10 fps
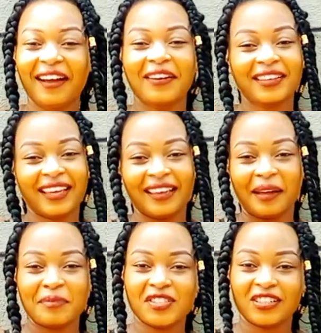Okay,
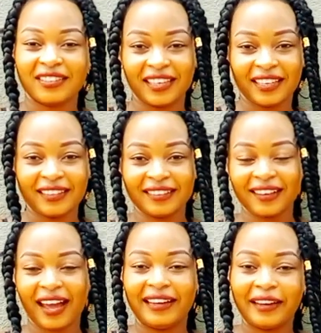I'm joking,
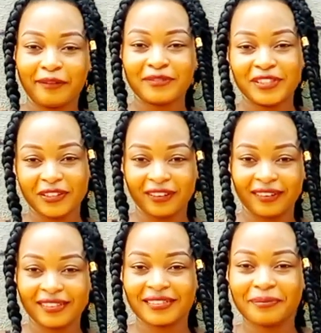I love
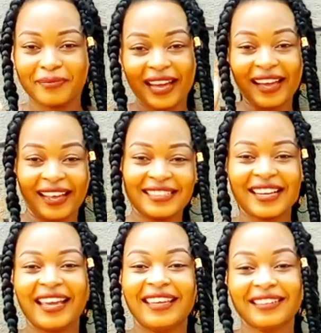jokes, but
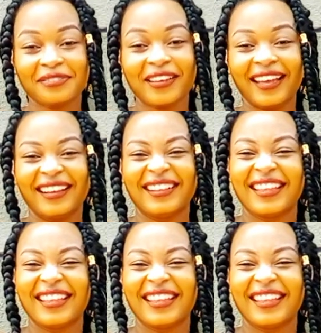I eat fare.